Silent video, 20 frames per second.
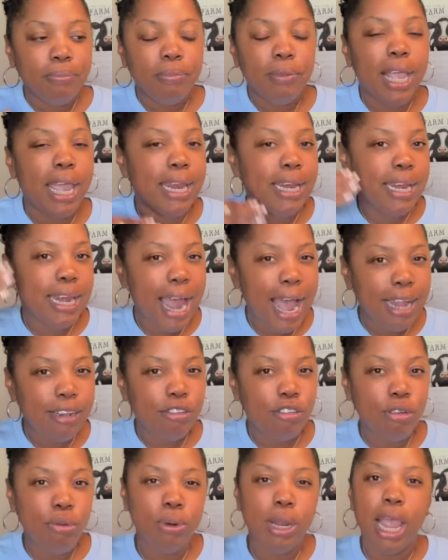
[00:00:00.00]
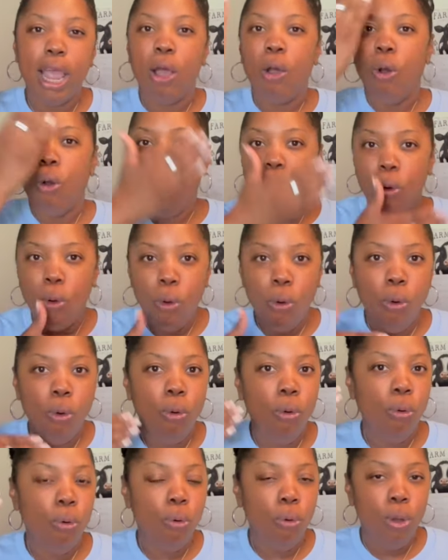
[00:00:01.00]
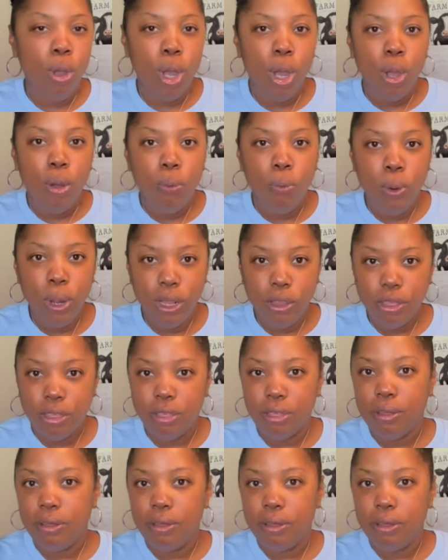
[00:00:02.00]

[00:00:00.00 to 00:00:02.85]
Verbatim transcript: and not do that whole with,